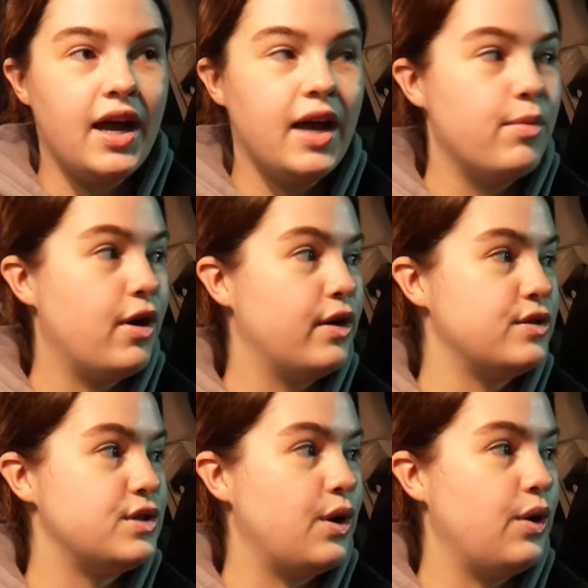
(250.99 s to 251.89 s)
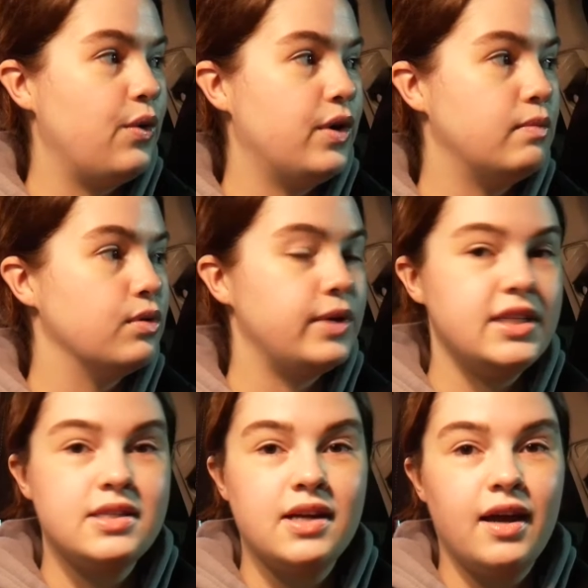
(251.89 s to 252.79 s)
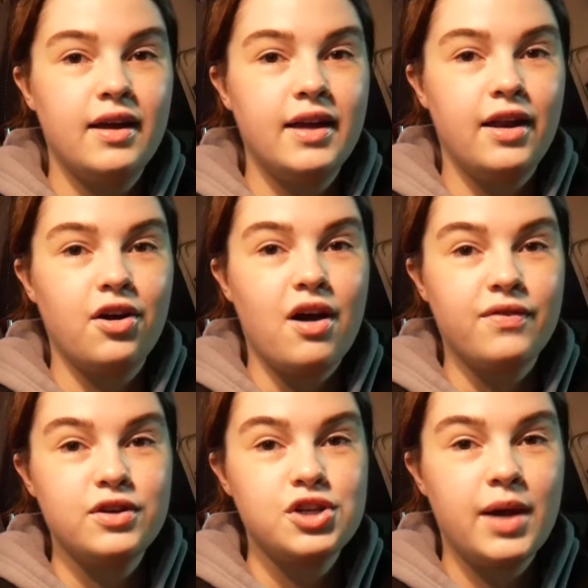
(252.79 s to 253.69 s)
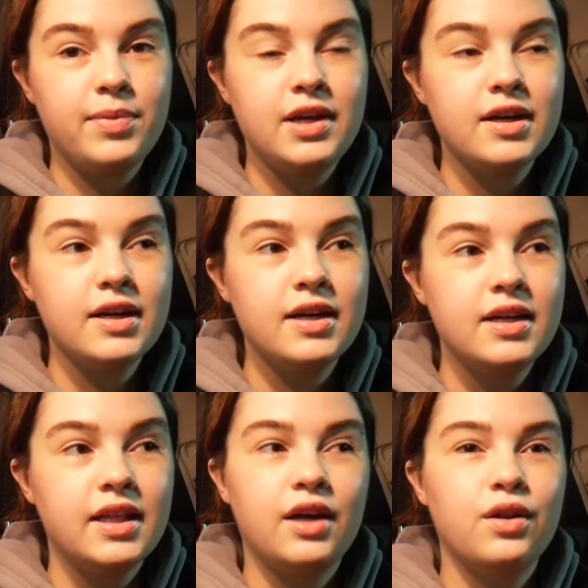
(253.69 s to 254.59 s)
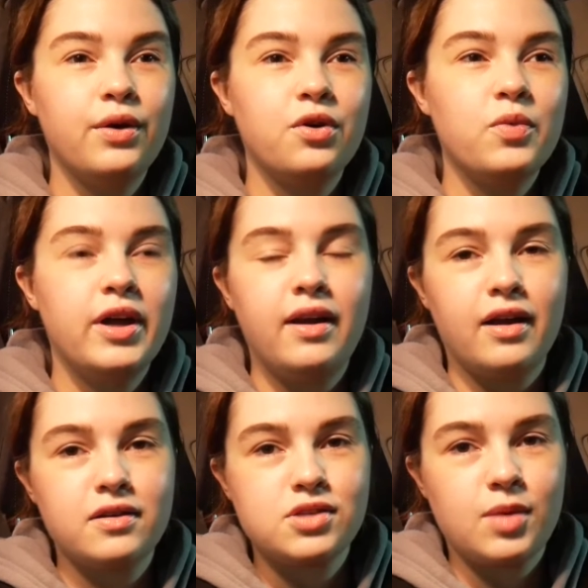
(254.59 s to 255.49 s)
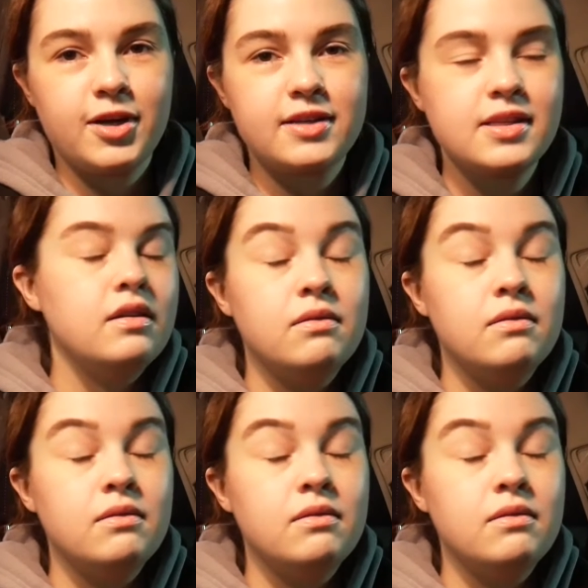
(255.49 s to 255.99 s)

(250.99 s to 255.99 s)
I'm also a barista at a coffee shop here, like a local one, not at Starbucks.